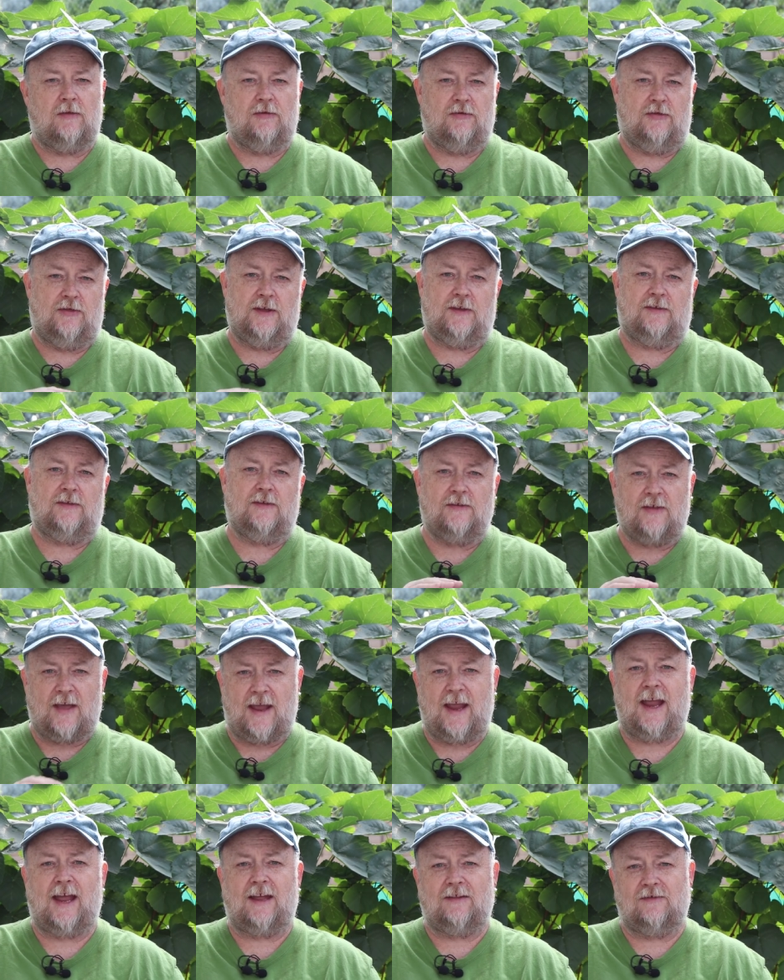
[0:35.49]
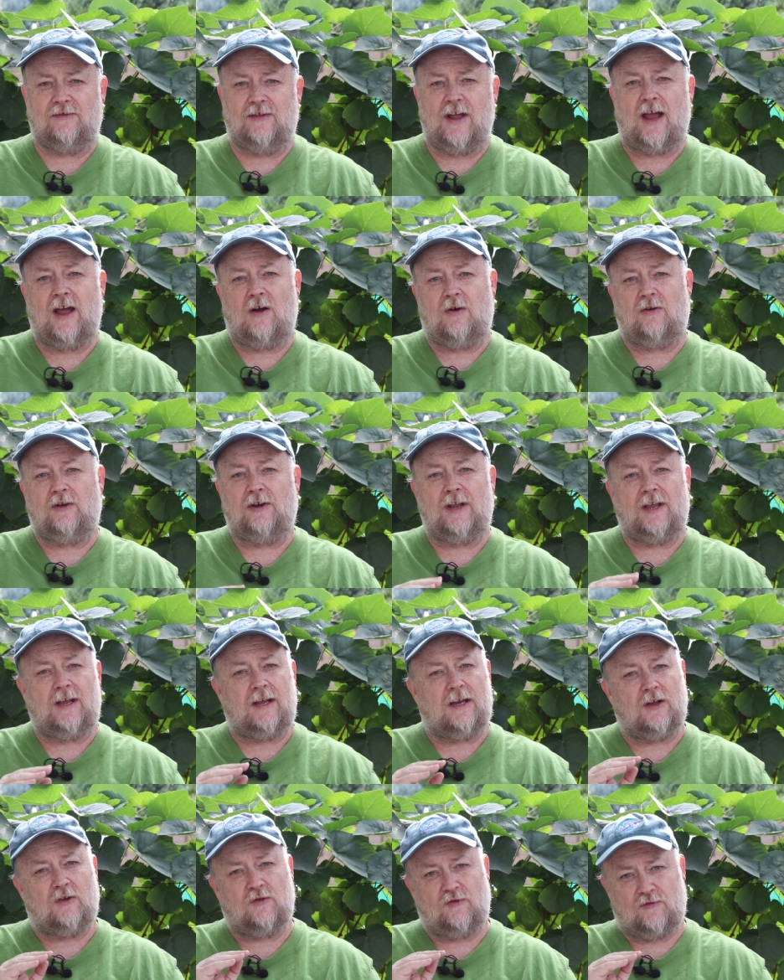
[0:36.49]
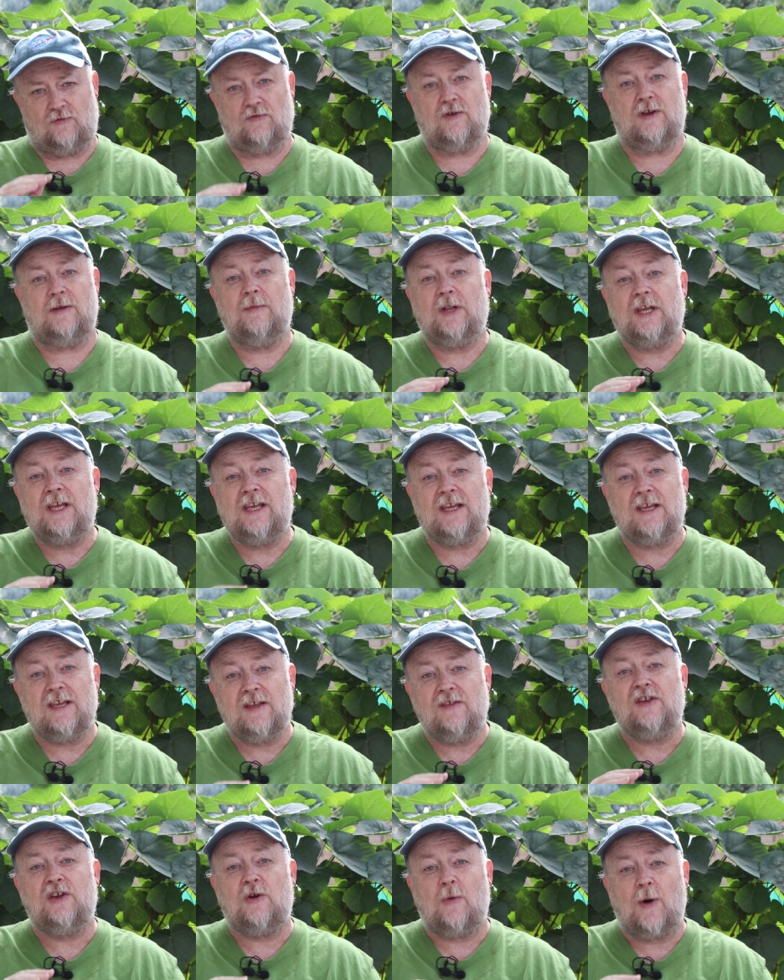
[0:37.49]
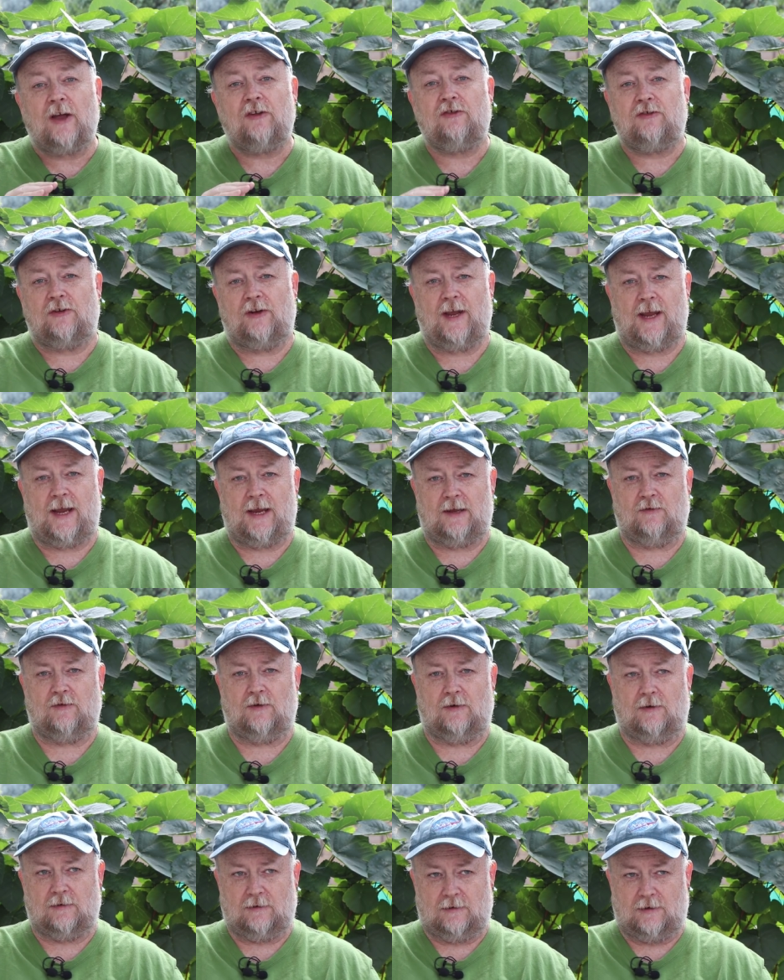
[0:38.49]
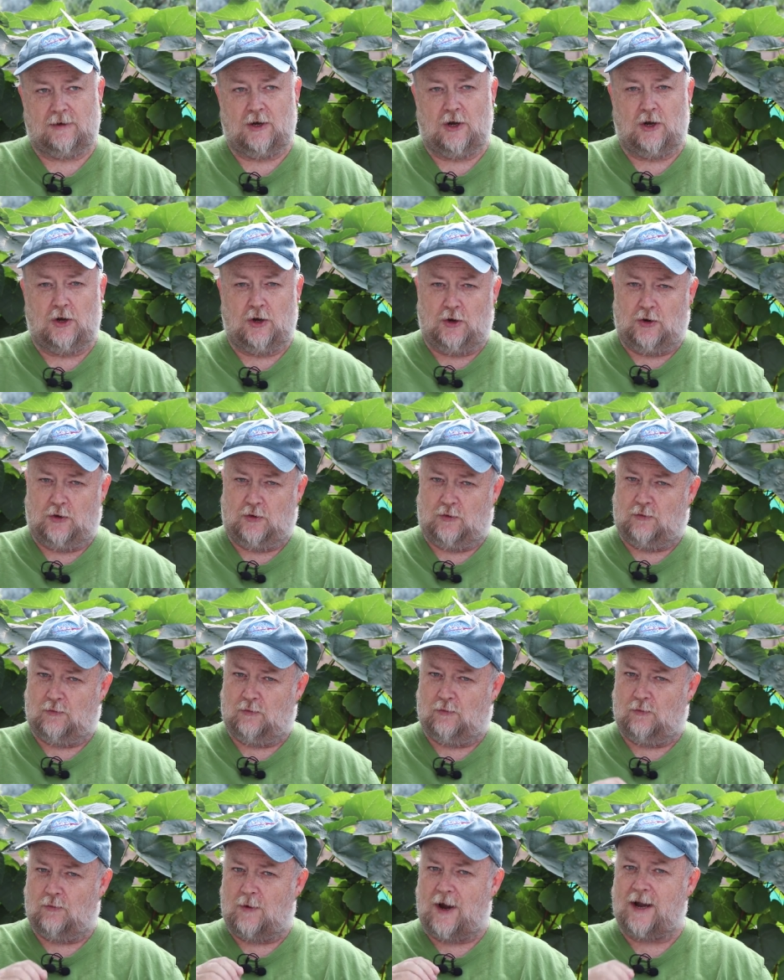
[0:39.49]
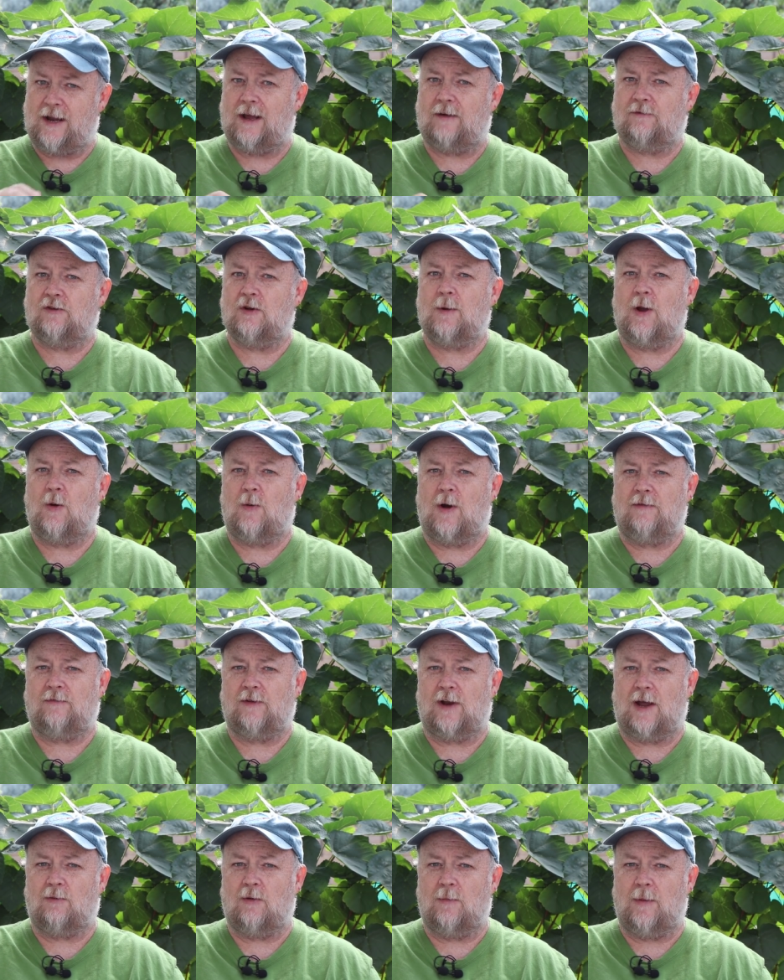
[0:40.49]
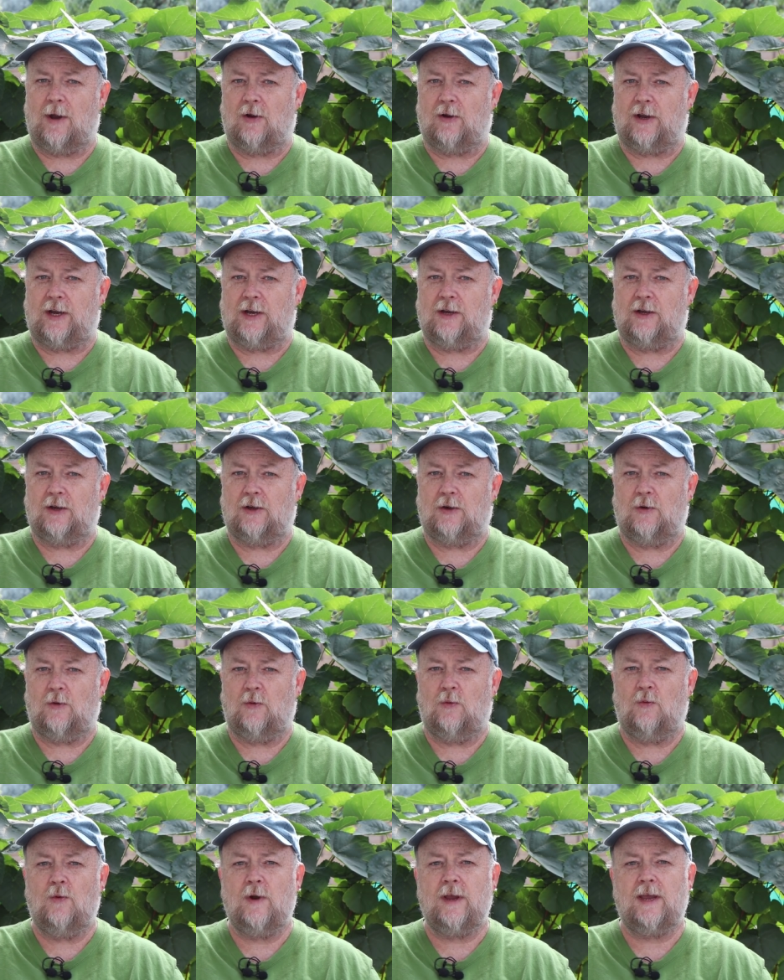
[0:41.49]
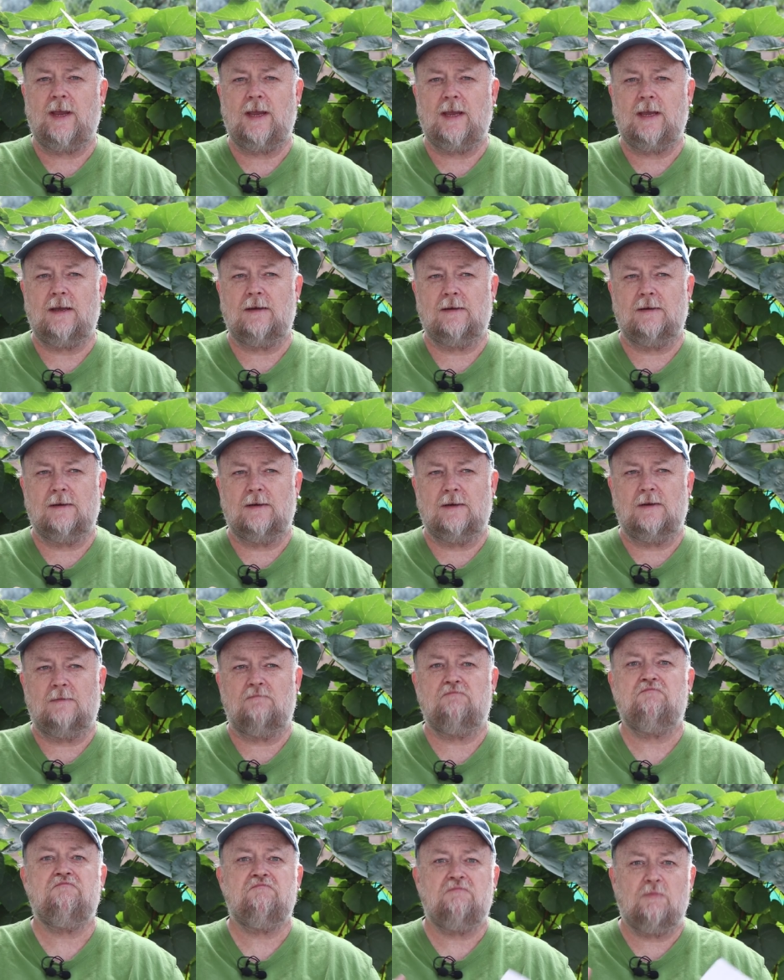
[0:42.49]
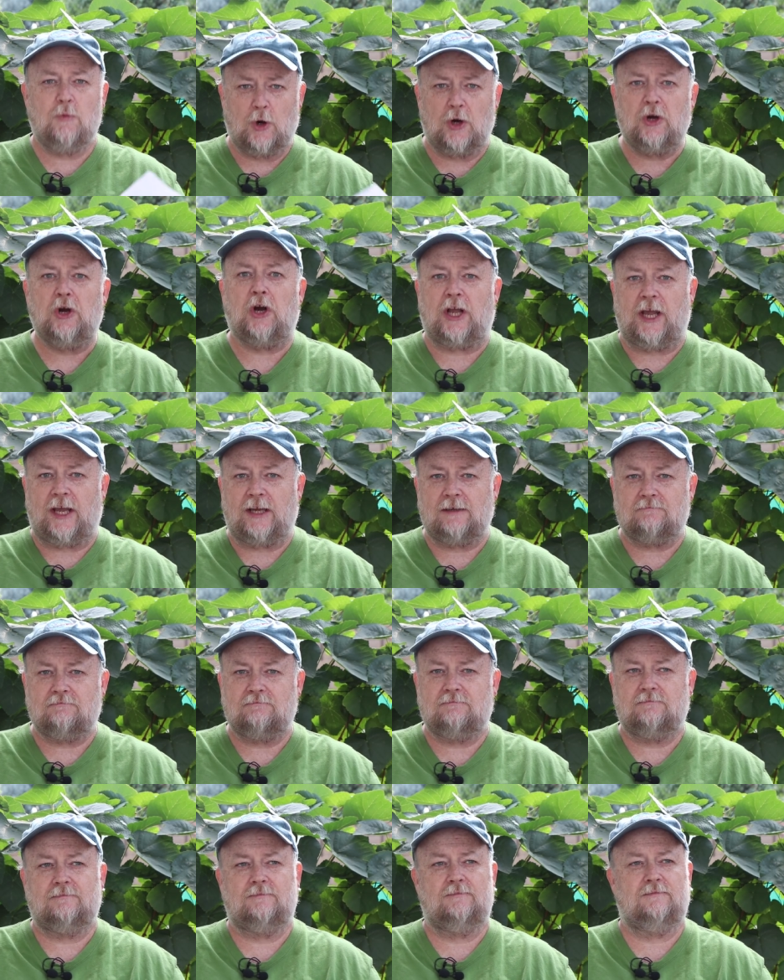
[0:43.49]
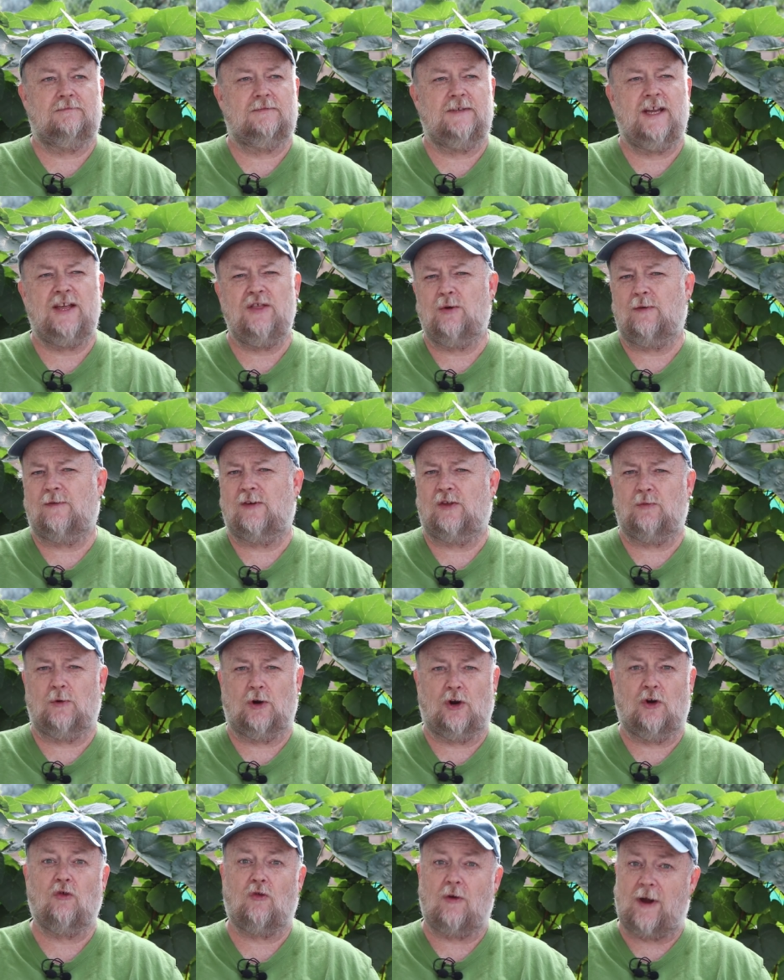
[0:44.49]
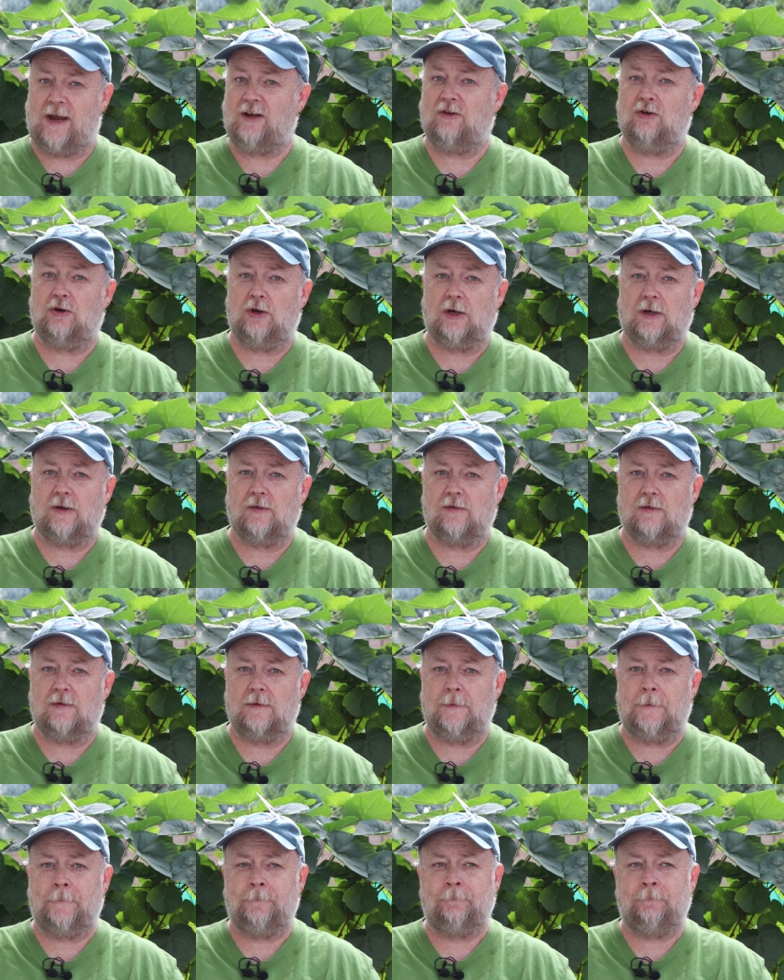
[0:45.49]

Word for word: This is hands down an extremely easy question to answer. Right after my wife and I were married, we were cooking. Neither of us were great cooks.